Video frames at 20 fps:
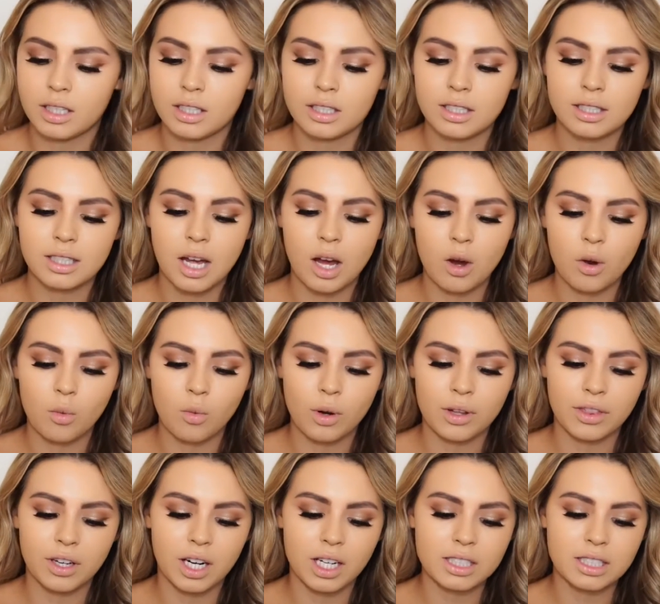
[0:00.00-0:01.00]
So
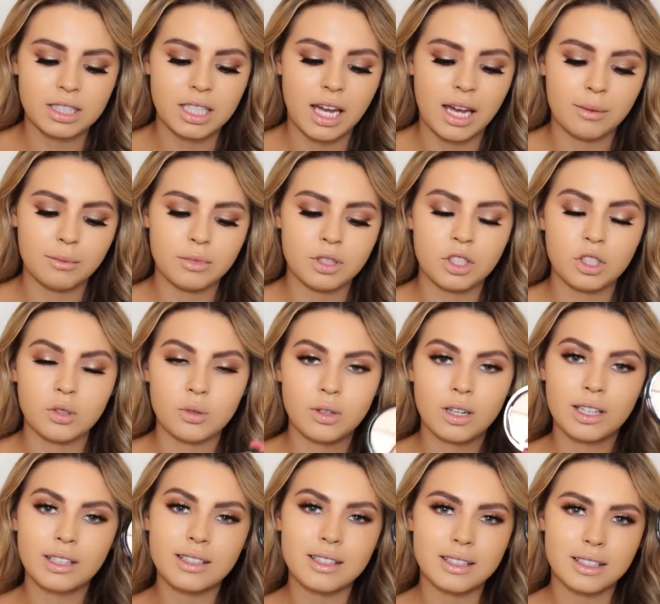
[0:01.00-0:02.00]
with our Temp 2
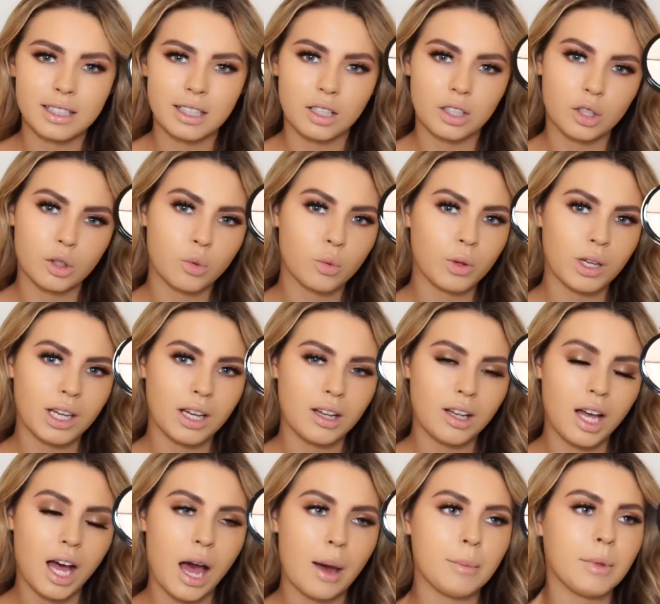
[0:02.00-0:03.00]
concealer
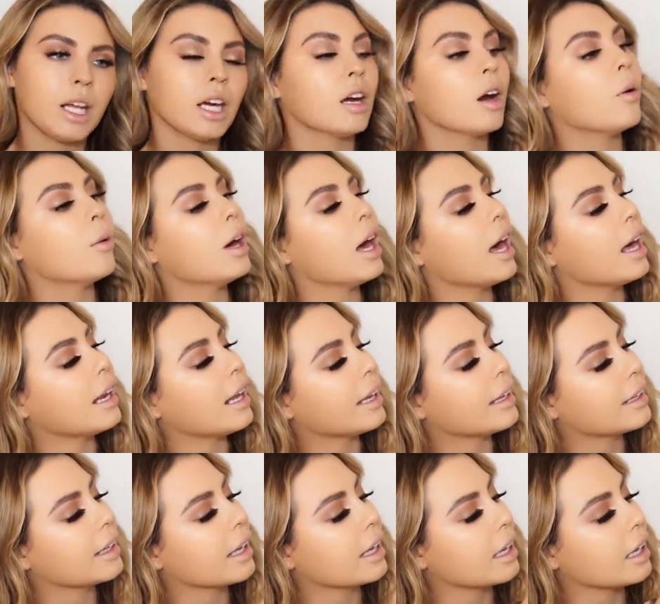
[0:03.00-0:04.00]
wheel, I'm going to go ahead
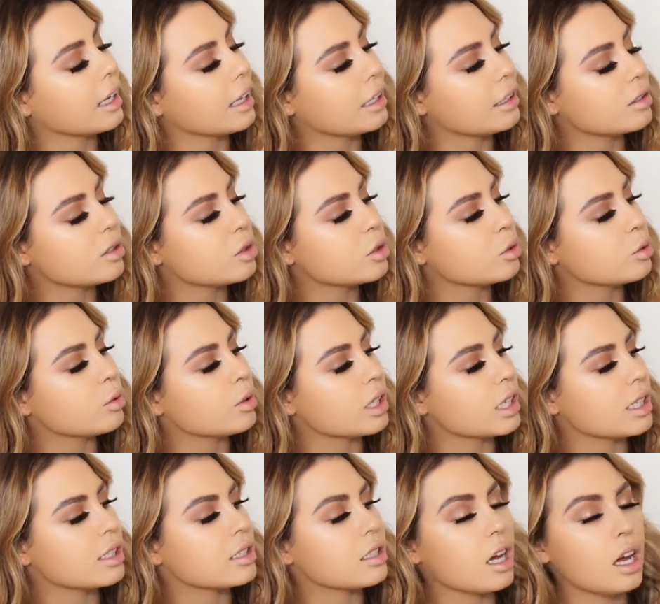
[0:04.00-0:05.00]
and get into
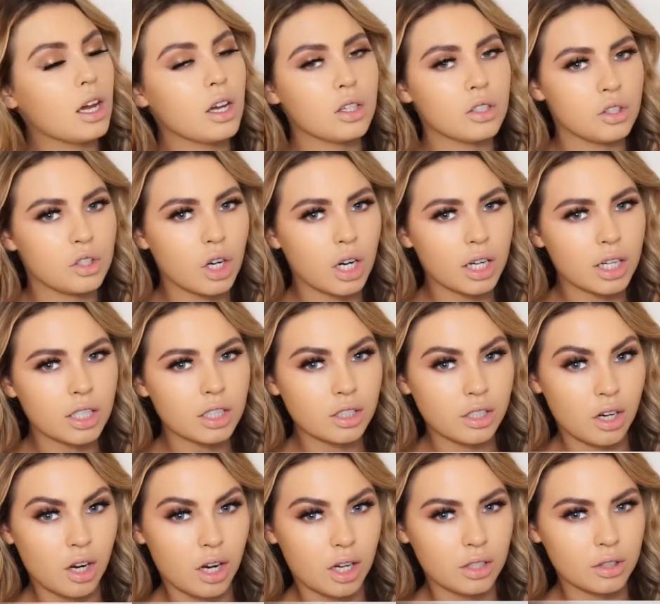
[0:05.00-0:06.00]
this darker
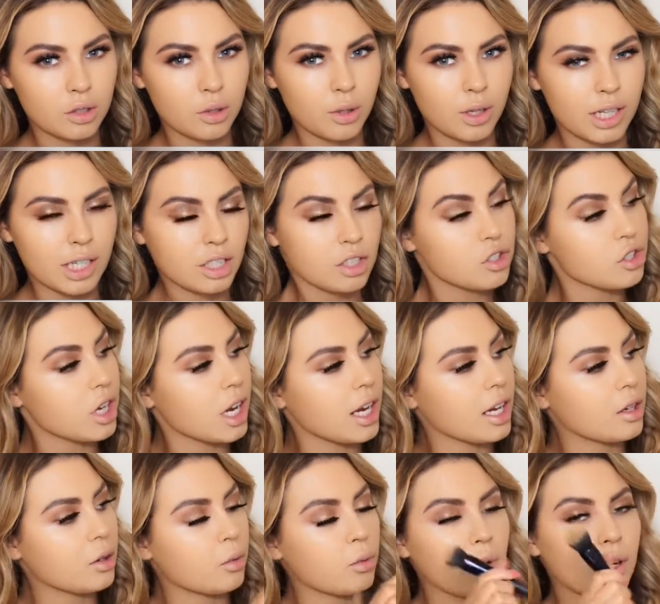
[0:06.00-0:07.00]
contouring
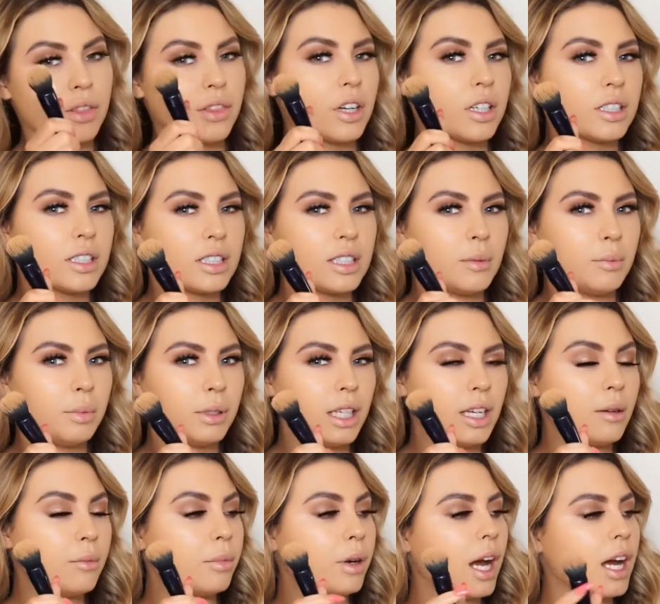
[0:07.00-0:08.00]
shade with our
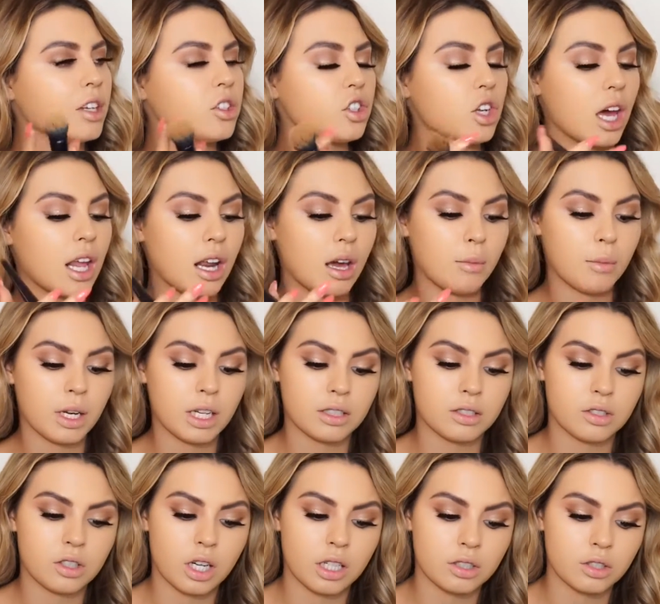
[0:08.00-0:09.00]
stippling brush, and I'm going to
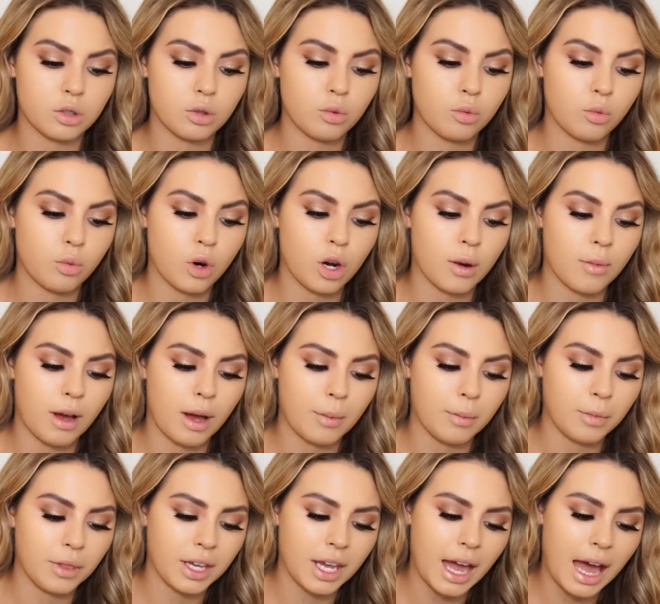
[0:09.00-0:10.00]
start to warm
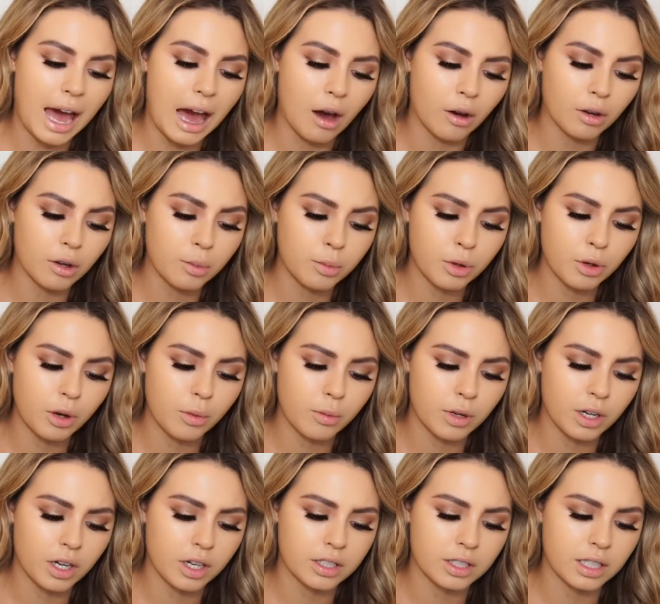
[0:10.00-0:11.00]
up the outer
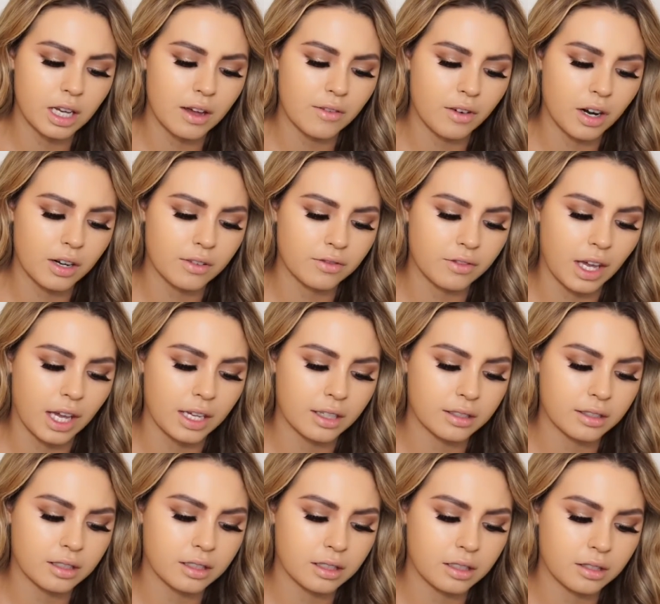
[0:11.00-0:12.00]
perimeters of our
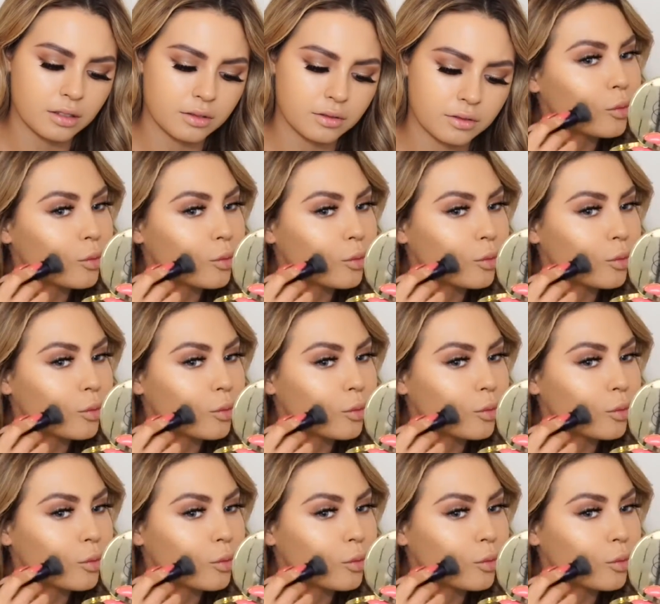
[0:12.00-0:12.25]
face.